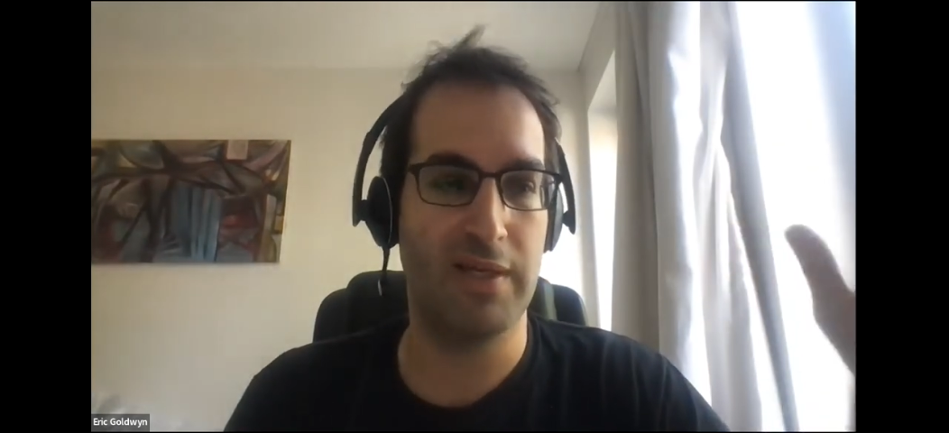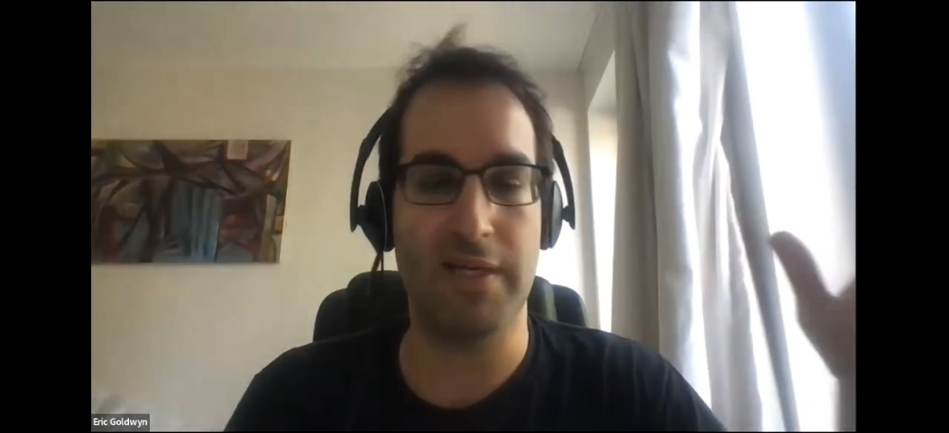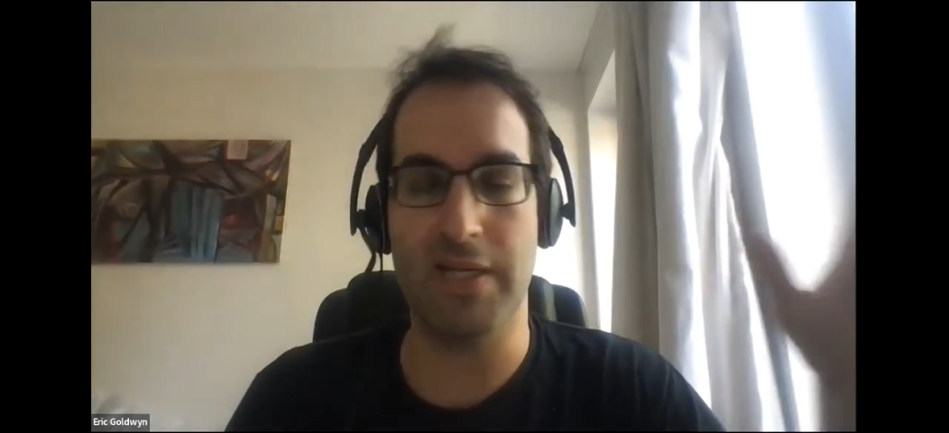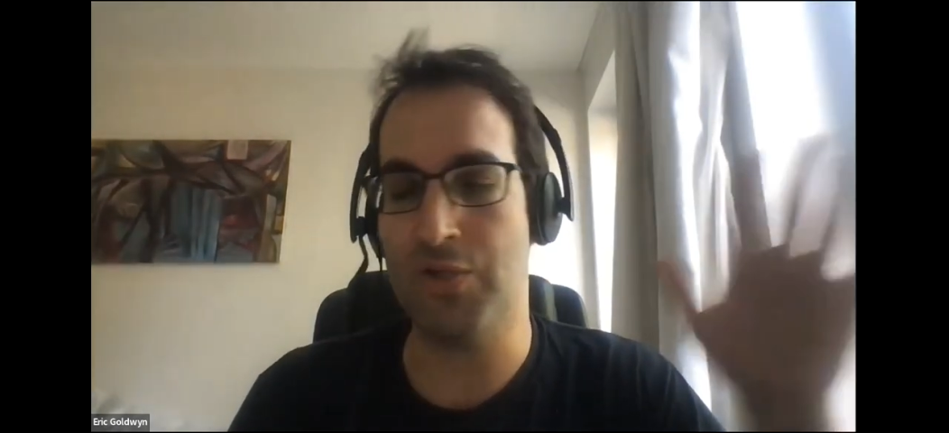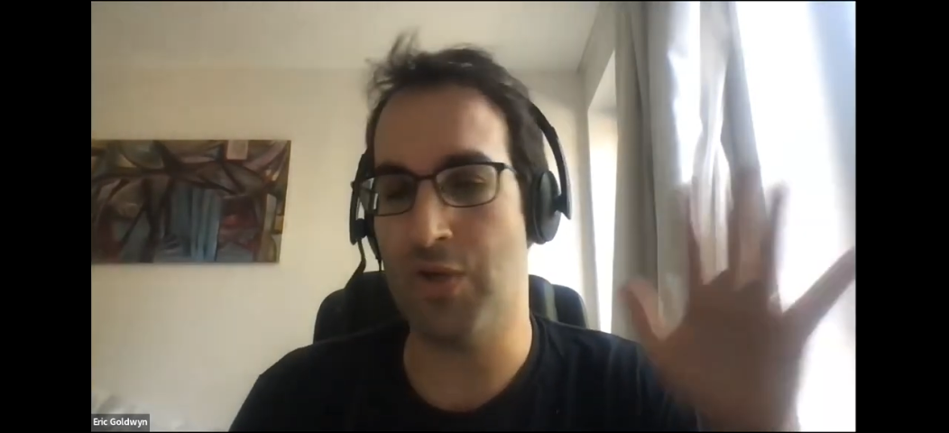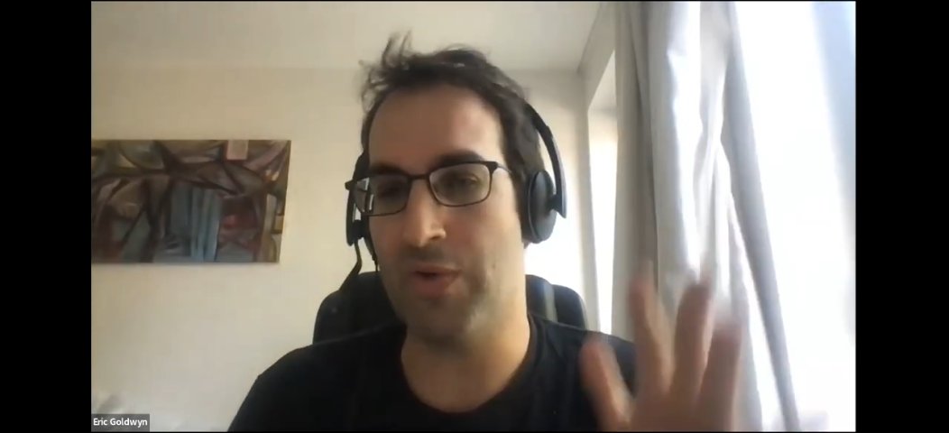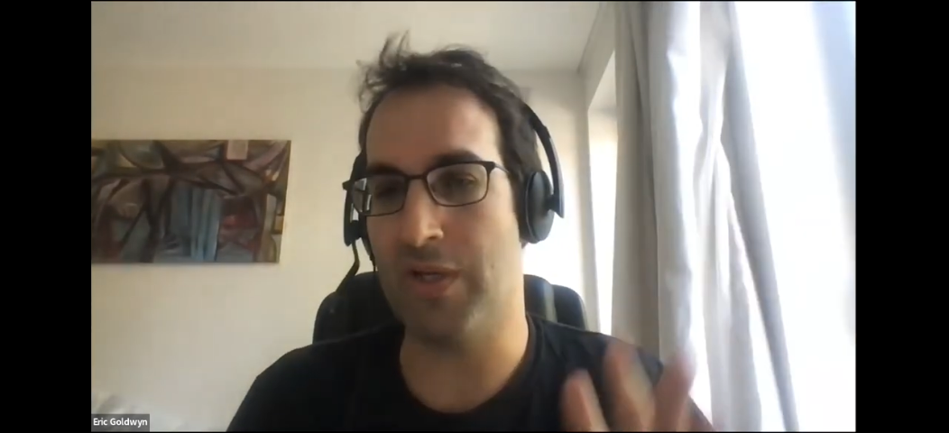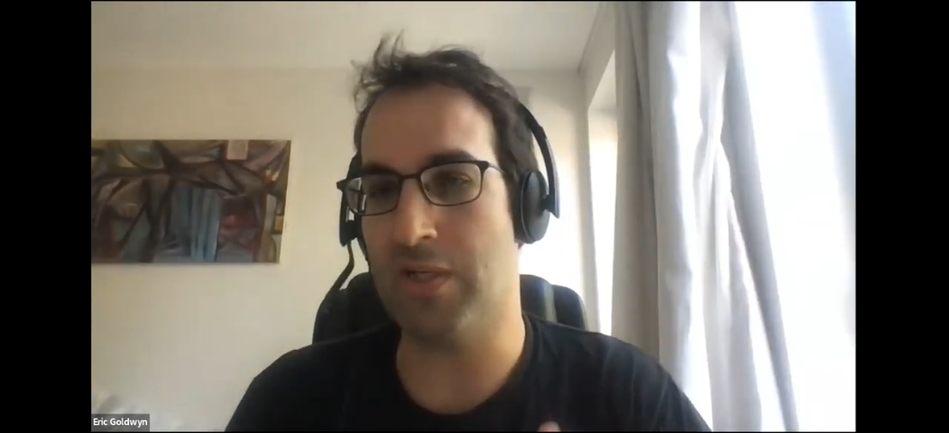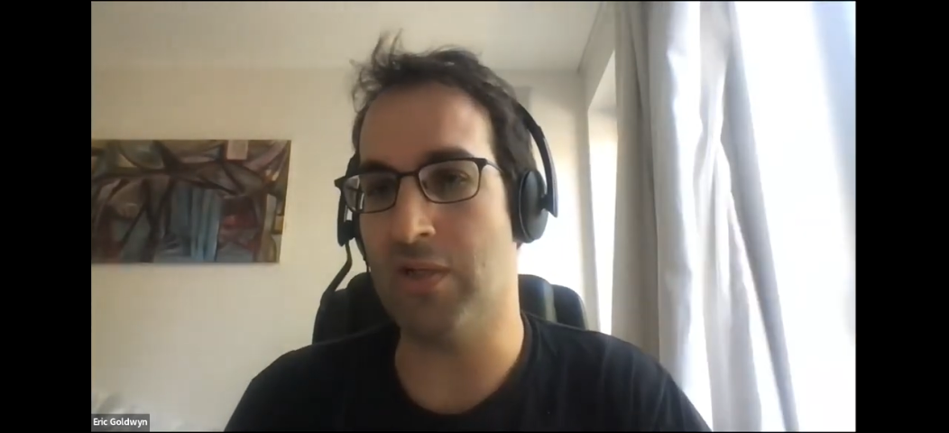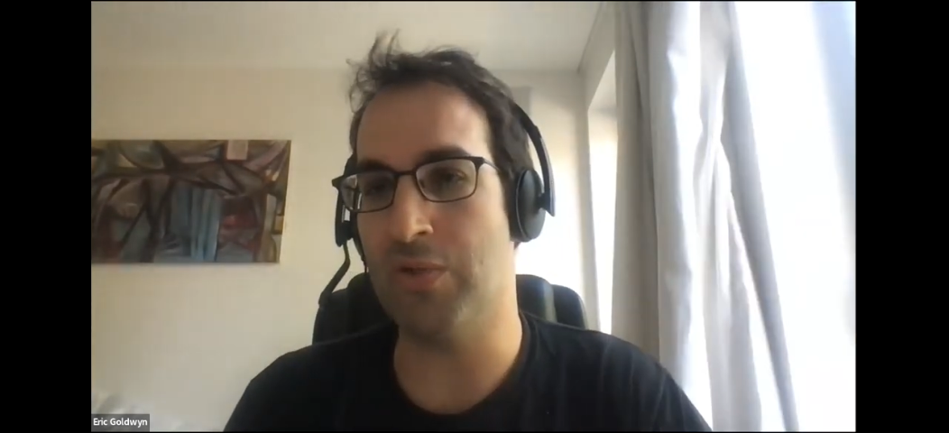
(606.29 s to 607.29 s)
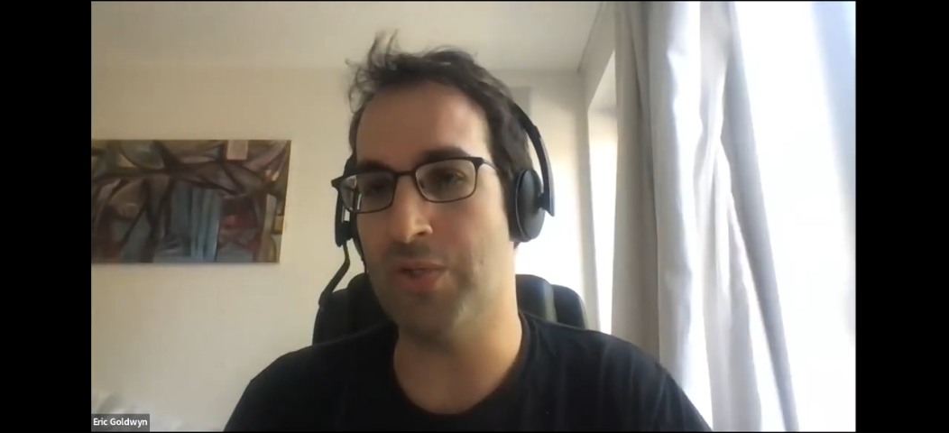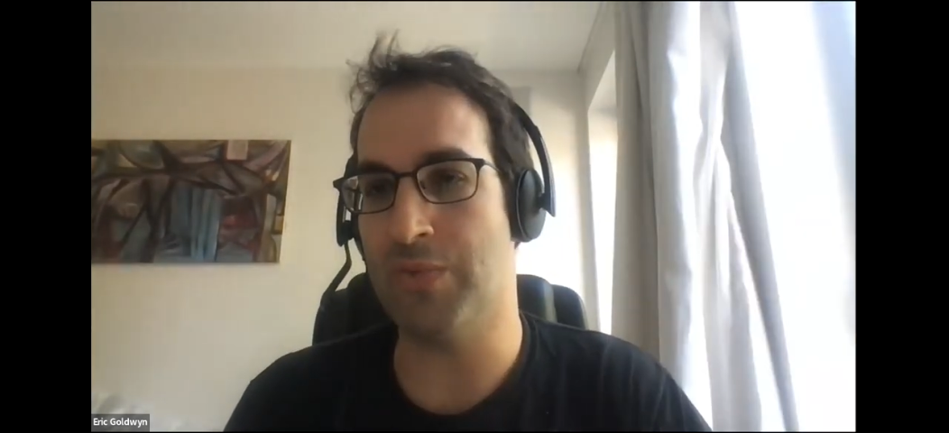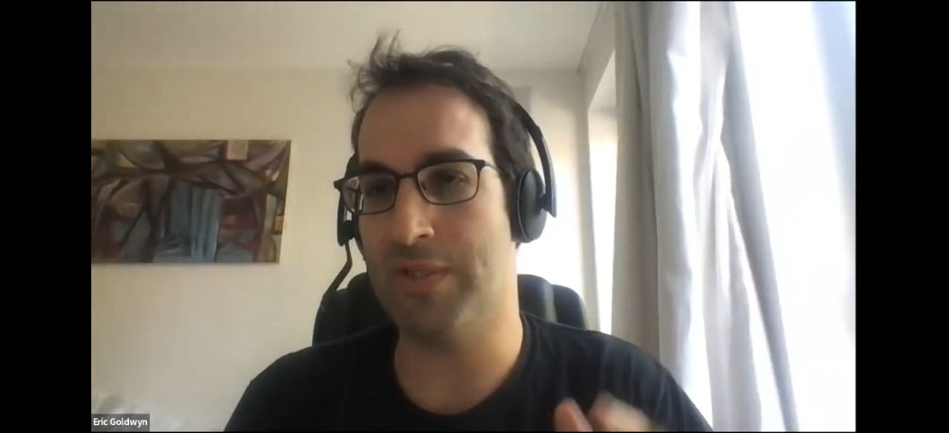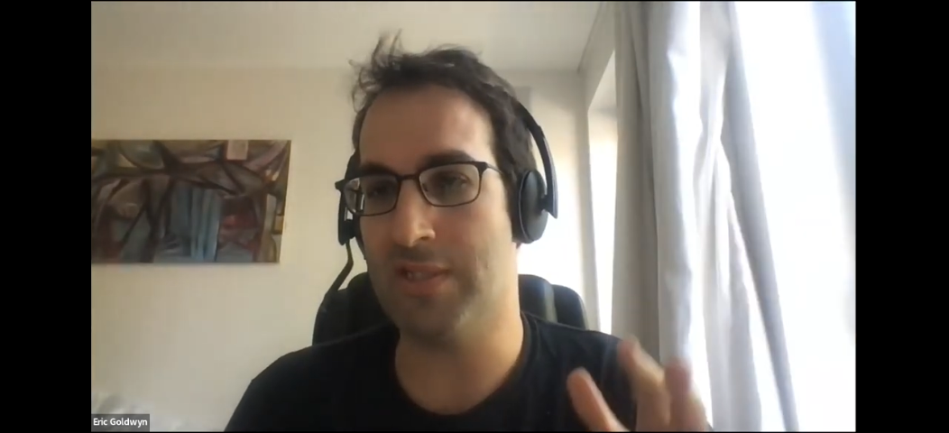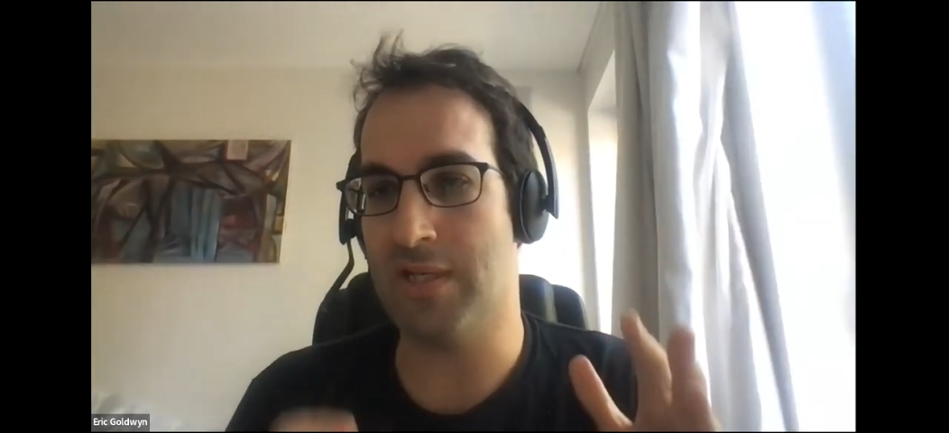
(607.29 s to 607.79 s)
an intro and a
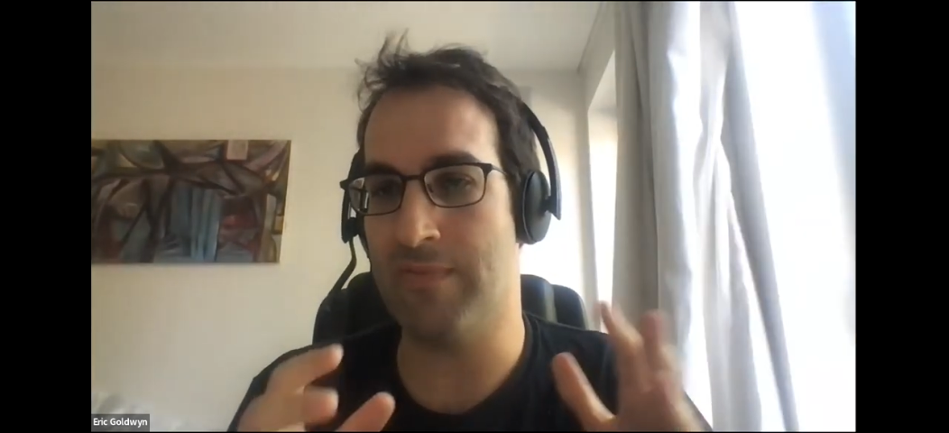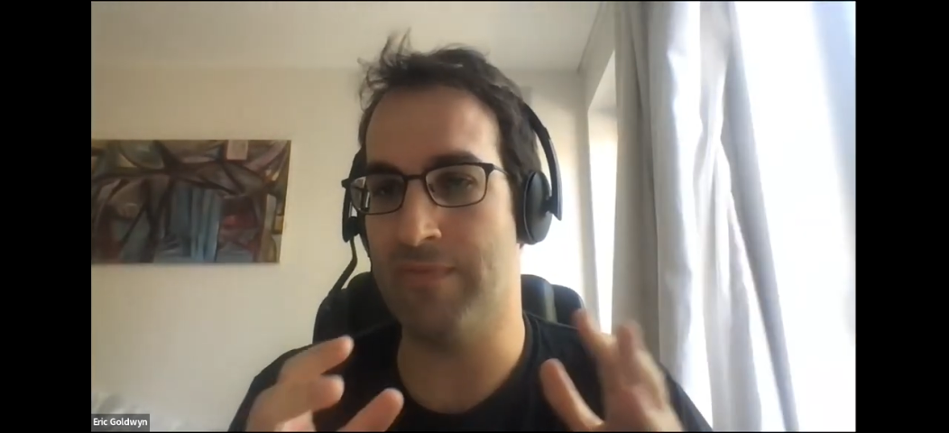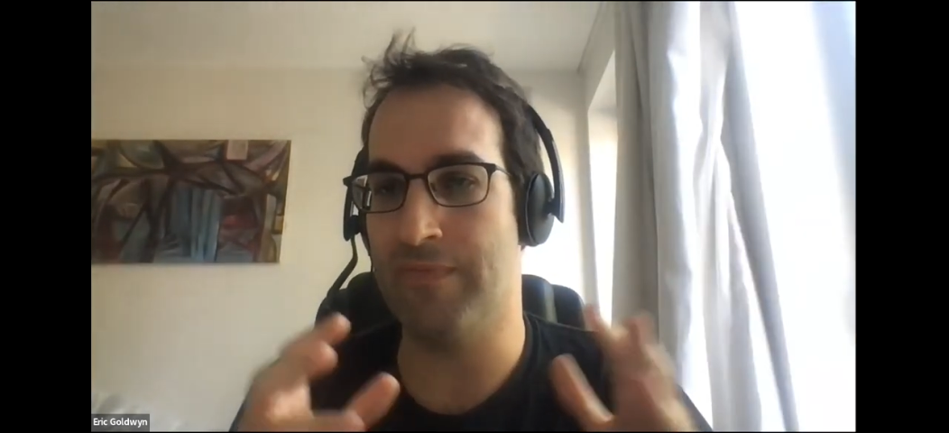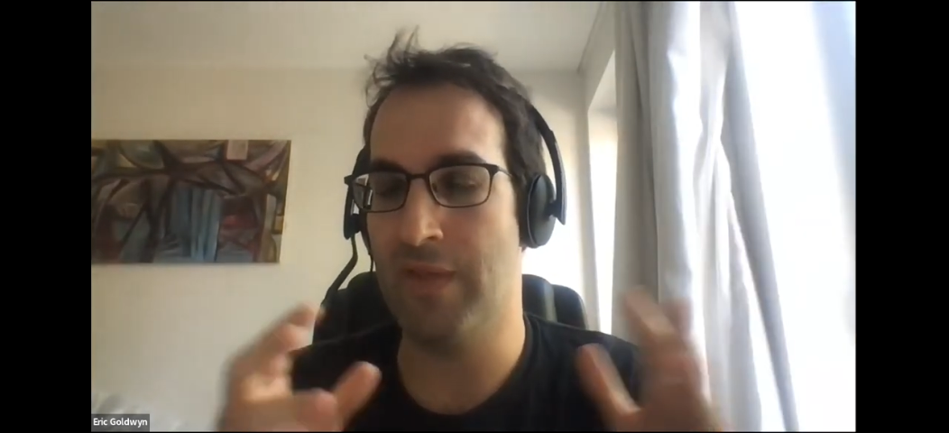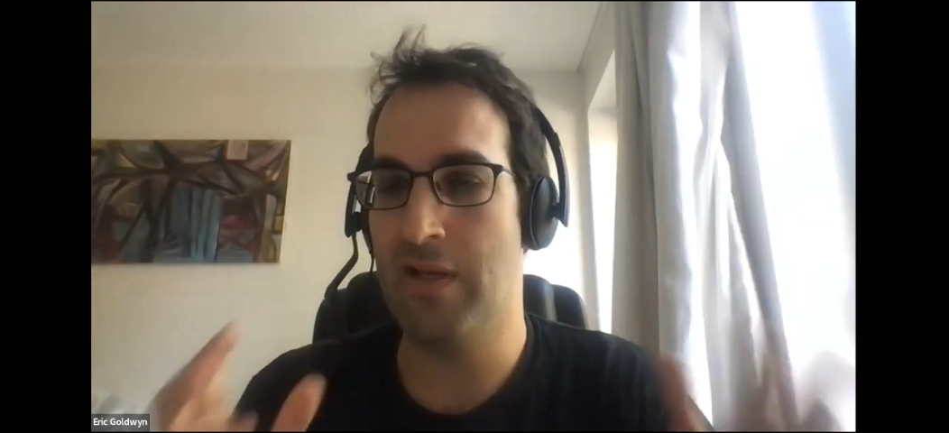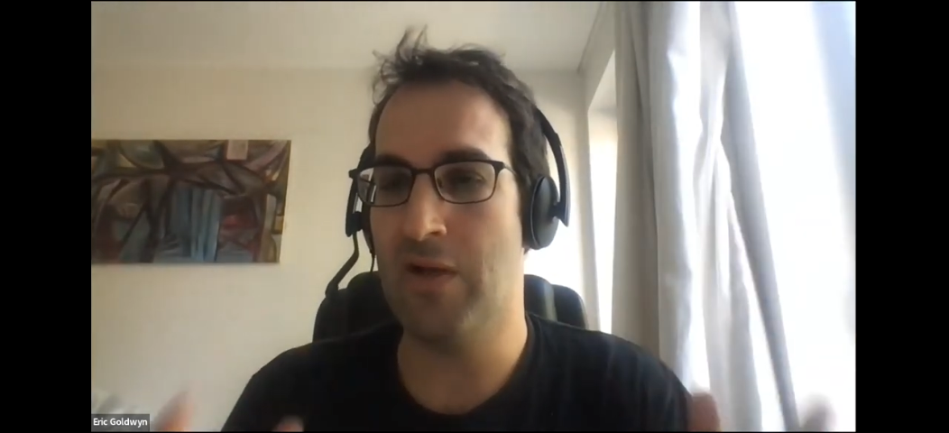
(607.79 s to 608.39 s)
conclusion with some